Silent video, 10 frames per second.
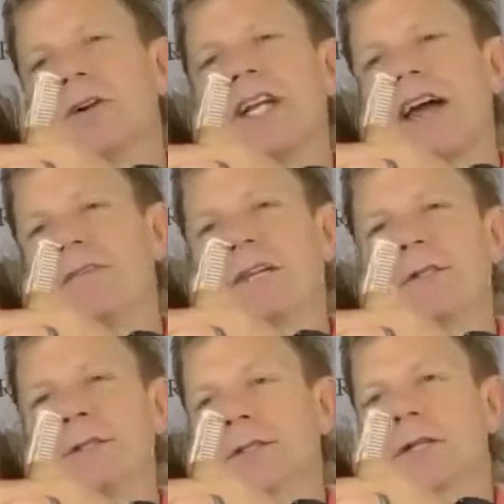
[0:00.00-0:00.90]
and
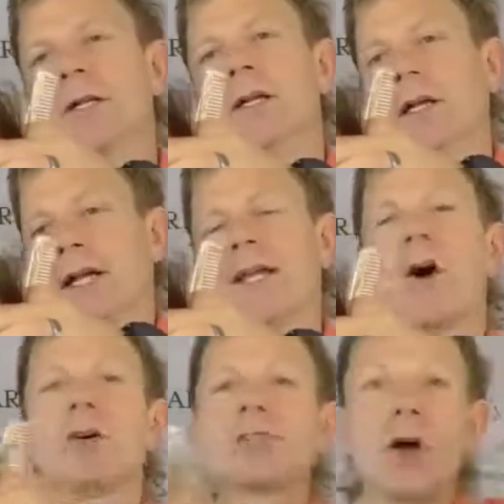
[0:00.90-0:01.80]
heavier. And
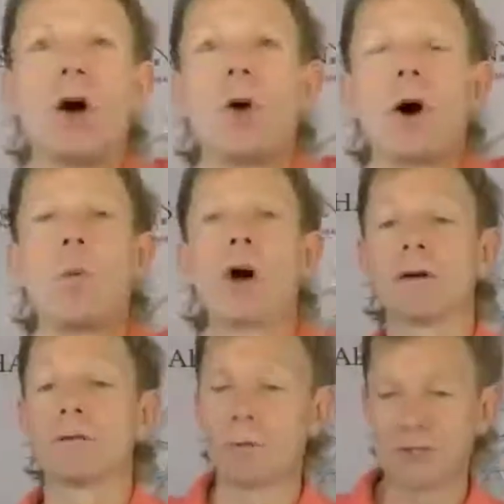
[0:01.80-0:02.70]
also a
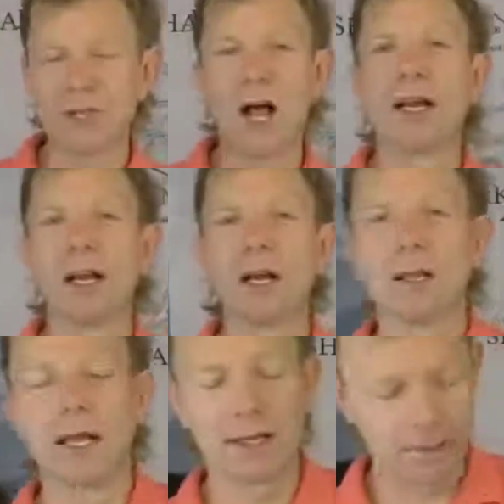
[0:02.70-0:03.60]
wonderful sign,
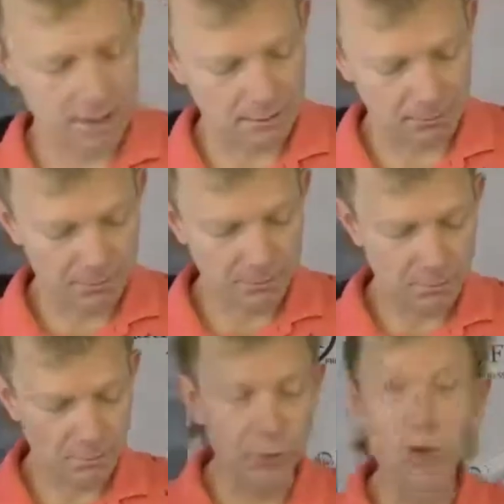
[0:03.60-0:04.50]
a
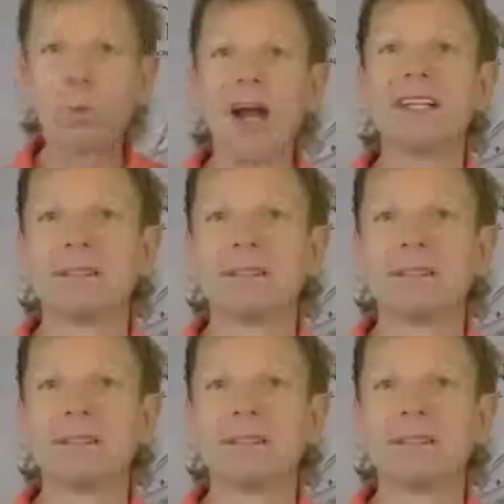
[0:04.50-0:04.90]
good way to